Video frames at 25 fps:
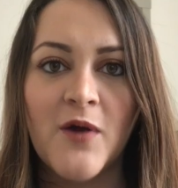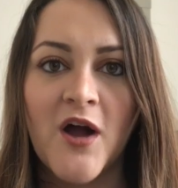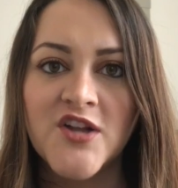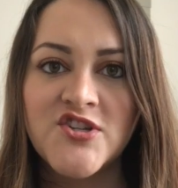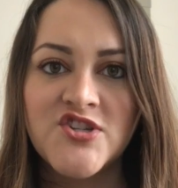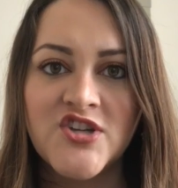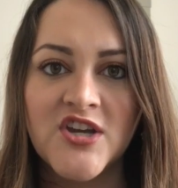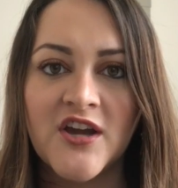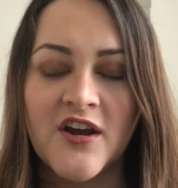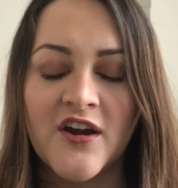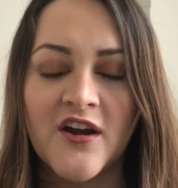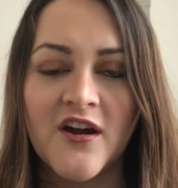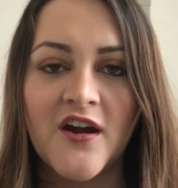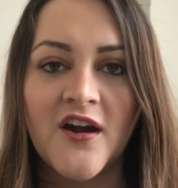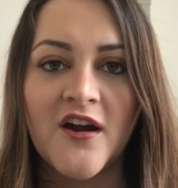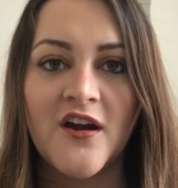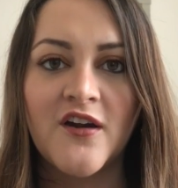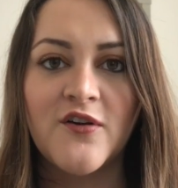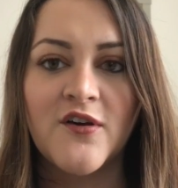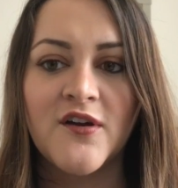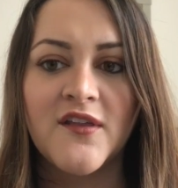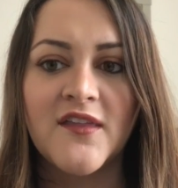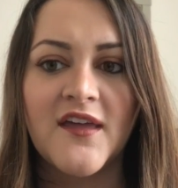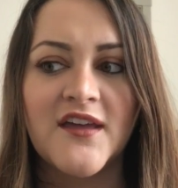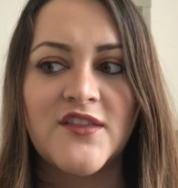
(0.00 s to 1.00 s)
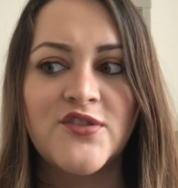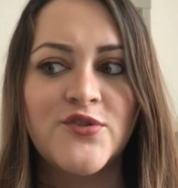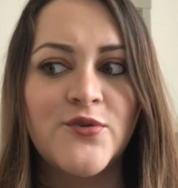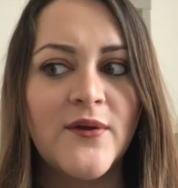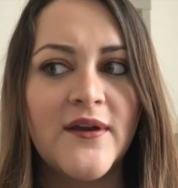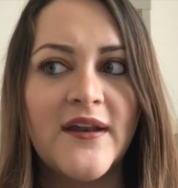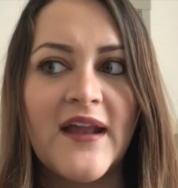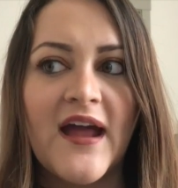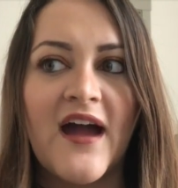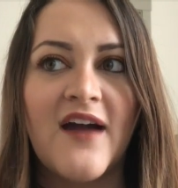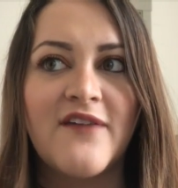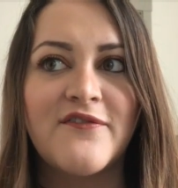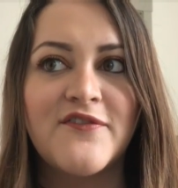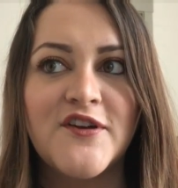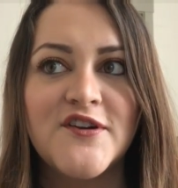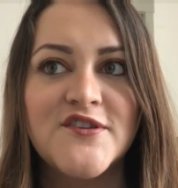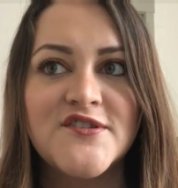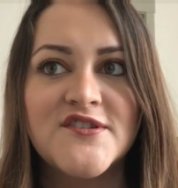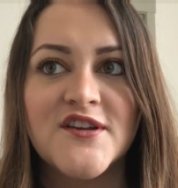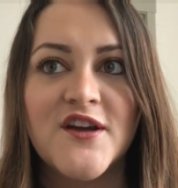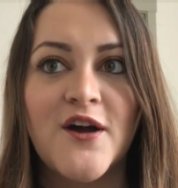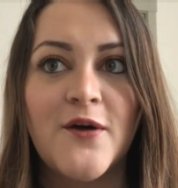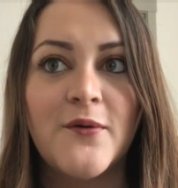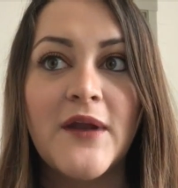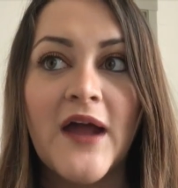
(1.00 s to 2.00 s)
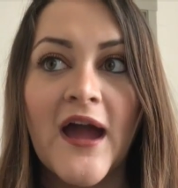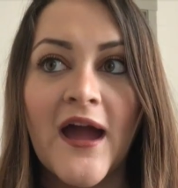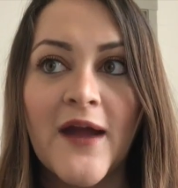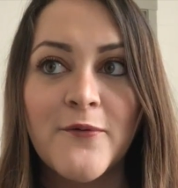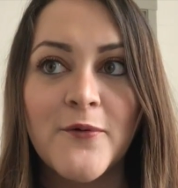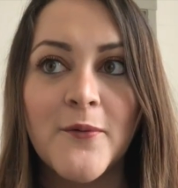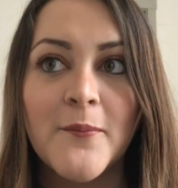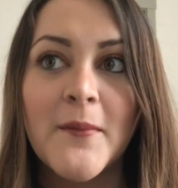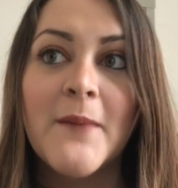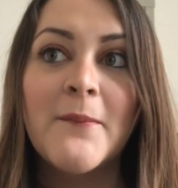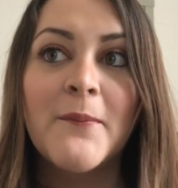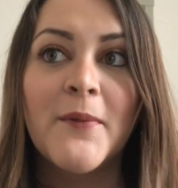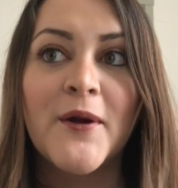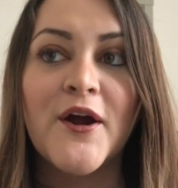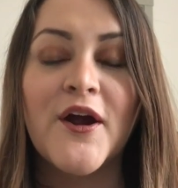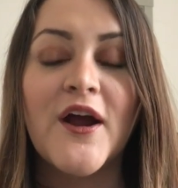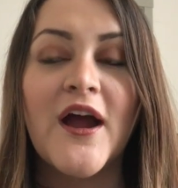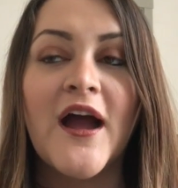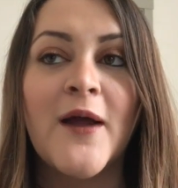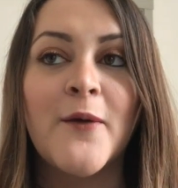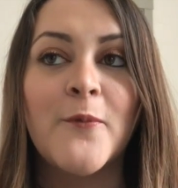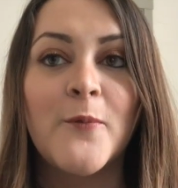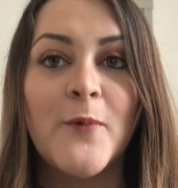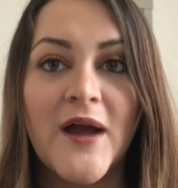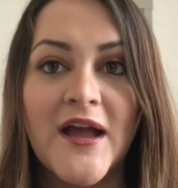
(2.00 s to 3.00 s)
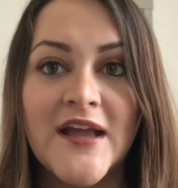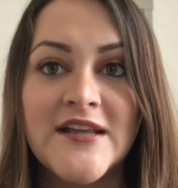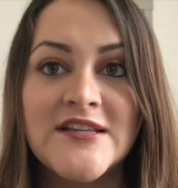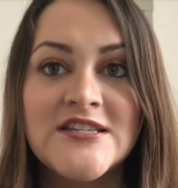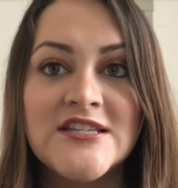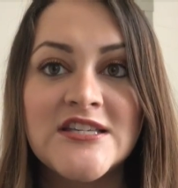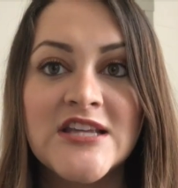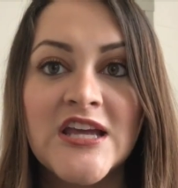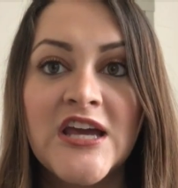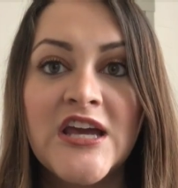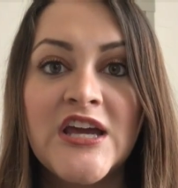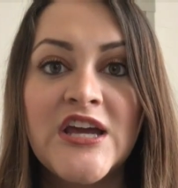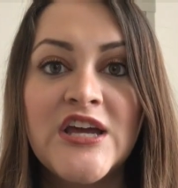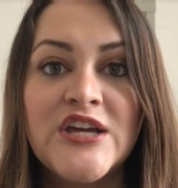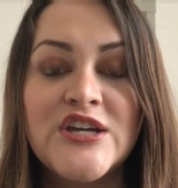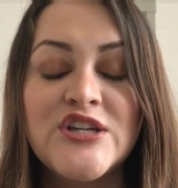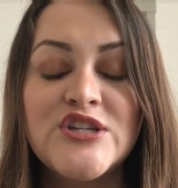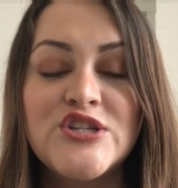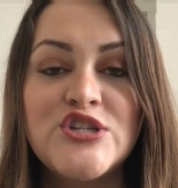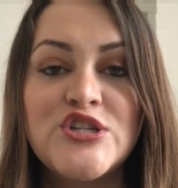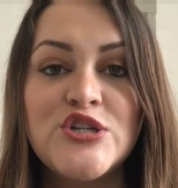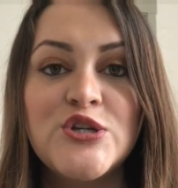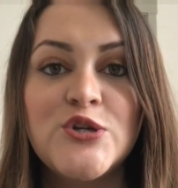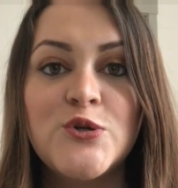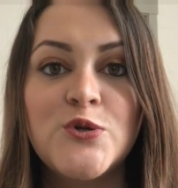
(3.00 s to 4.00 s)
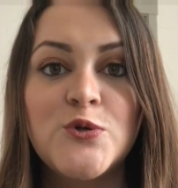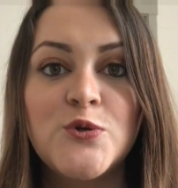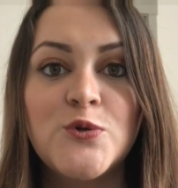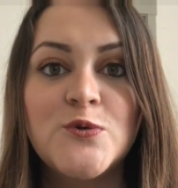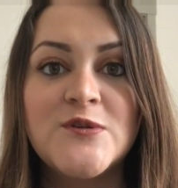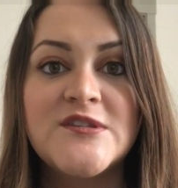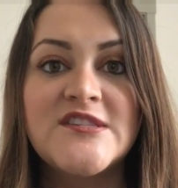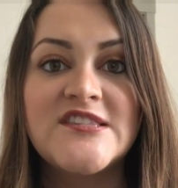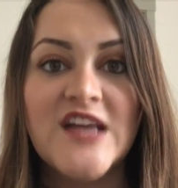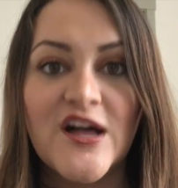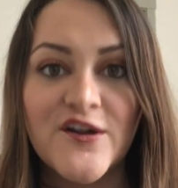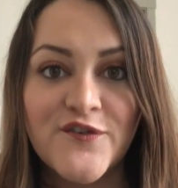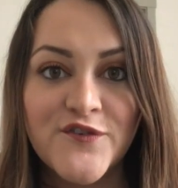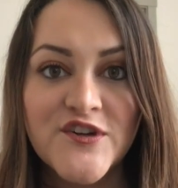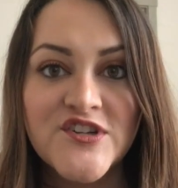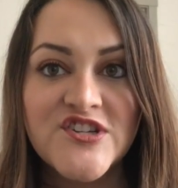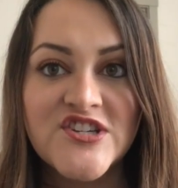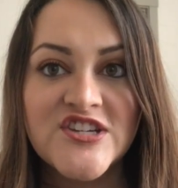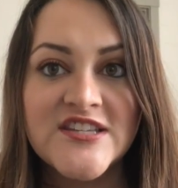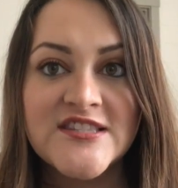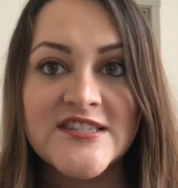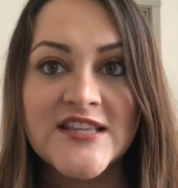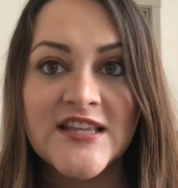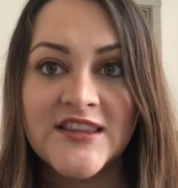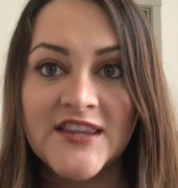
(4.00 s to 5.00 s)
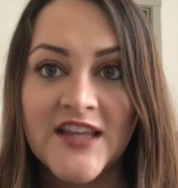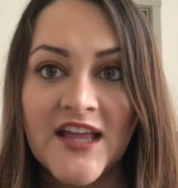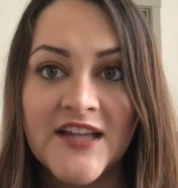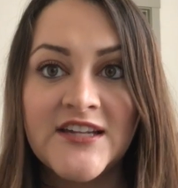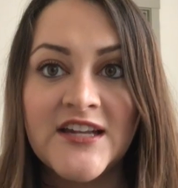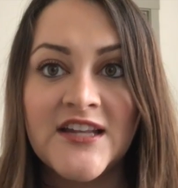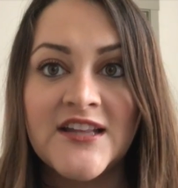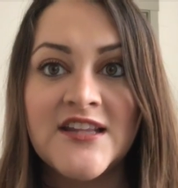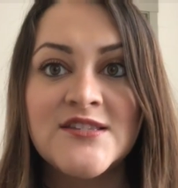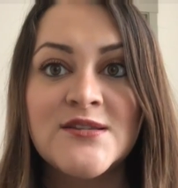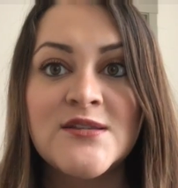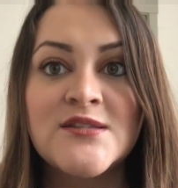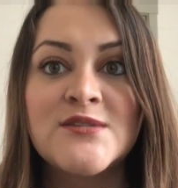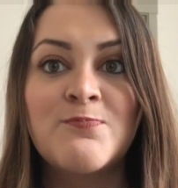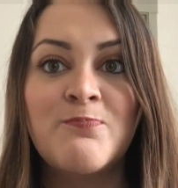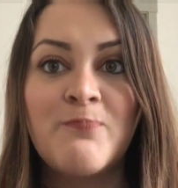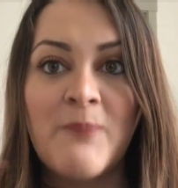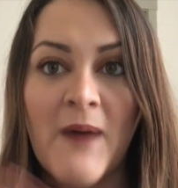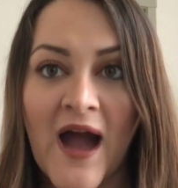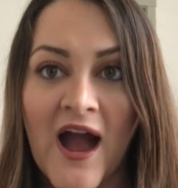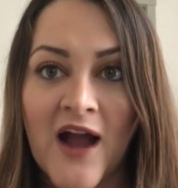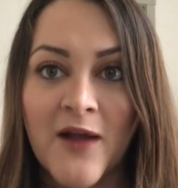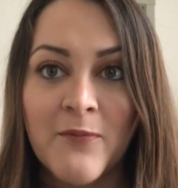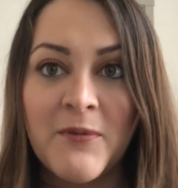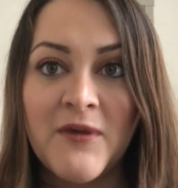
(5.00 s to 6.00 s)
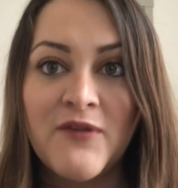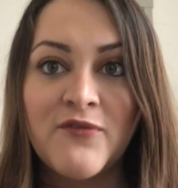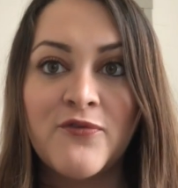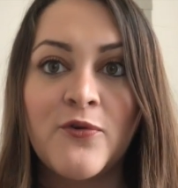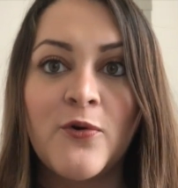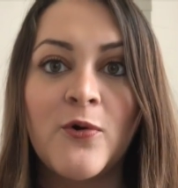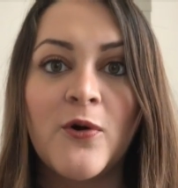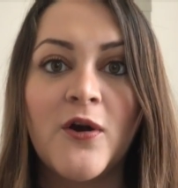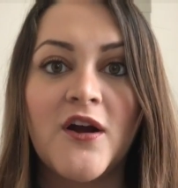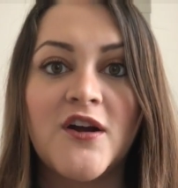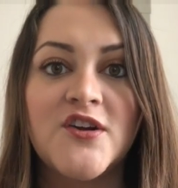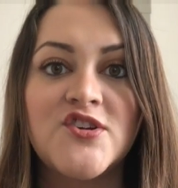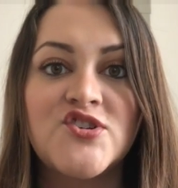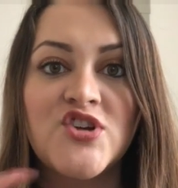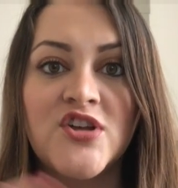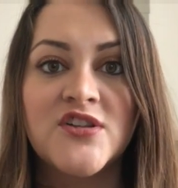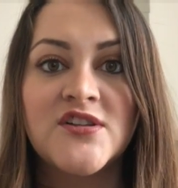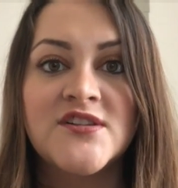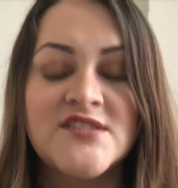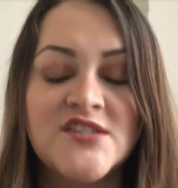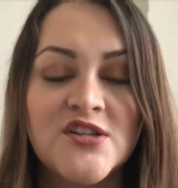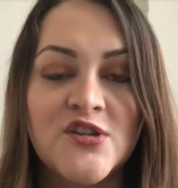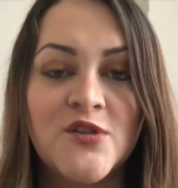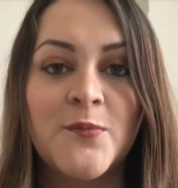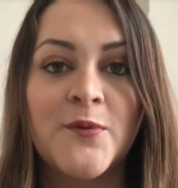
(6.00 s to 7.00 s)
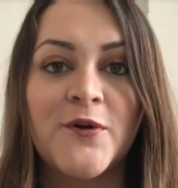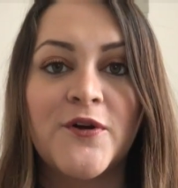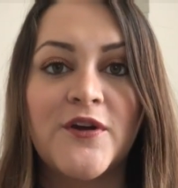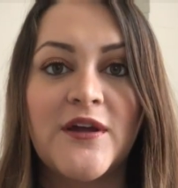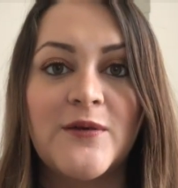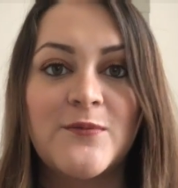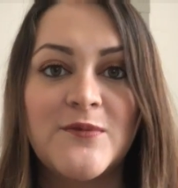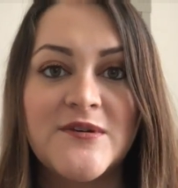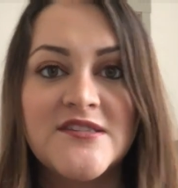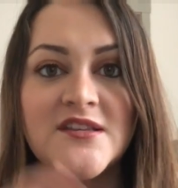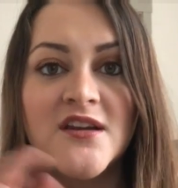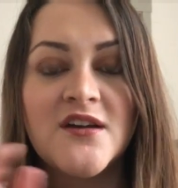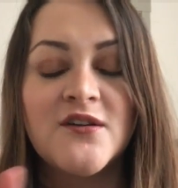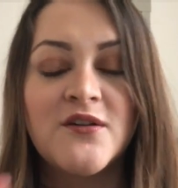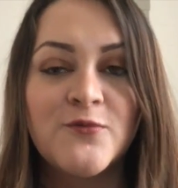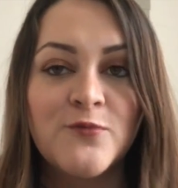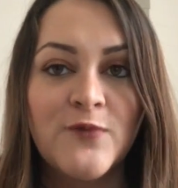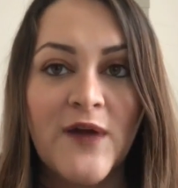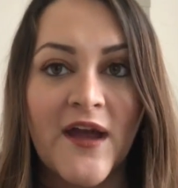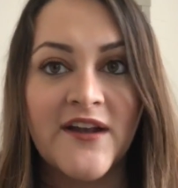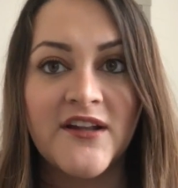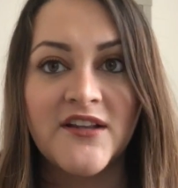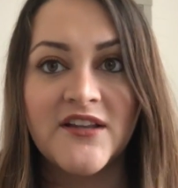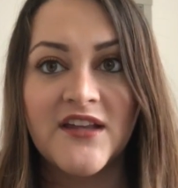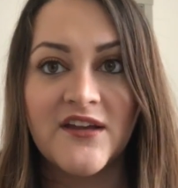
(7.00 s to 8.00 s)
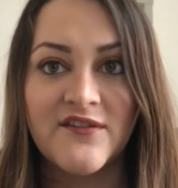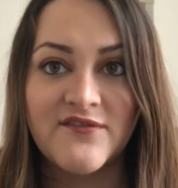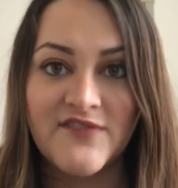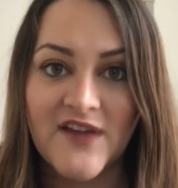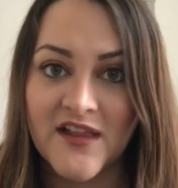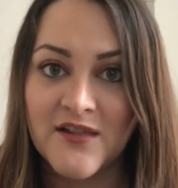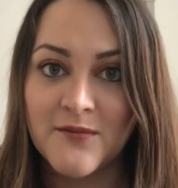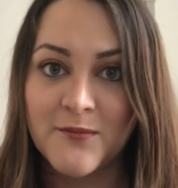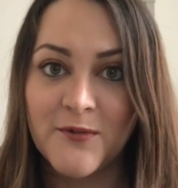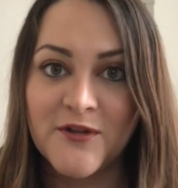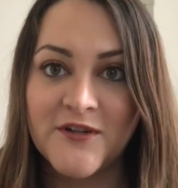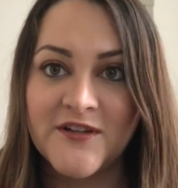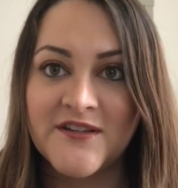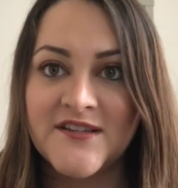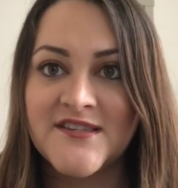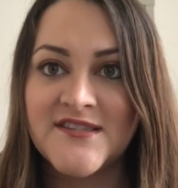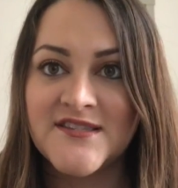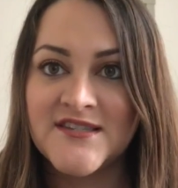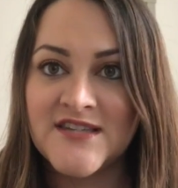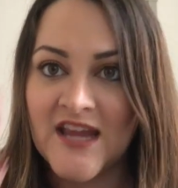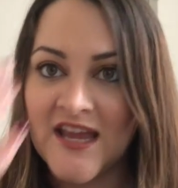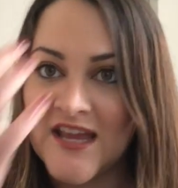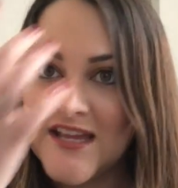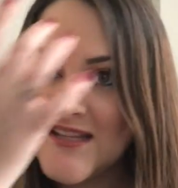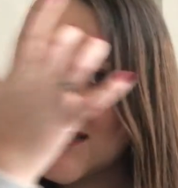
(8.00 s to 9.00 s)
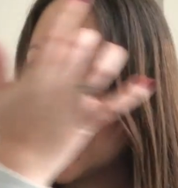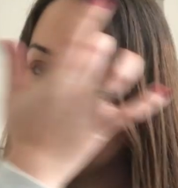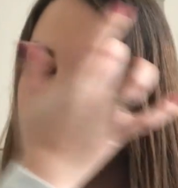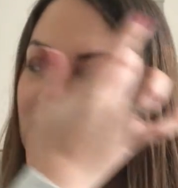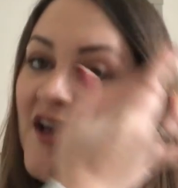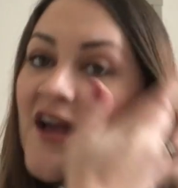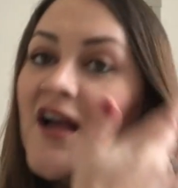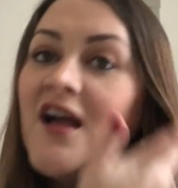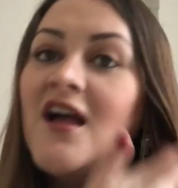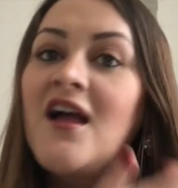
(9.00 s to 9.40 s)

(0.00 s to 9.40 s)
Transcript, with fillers: watching her, or like three and a half years ago. And I remember I went to Selfridges in London. This is back before Charlotte Tilbury was readily available in the States.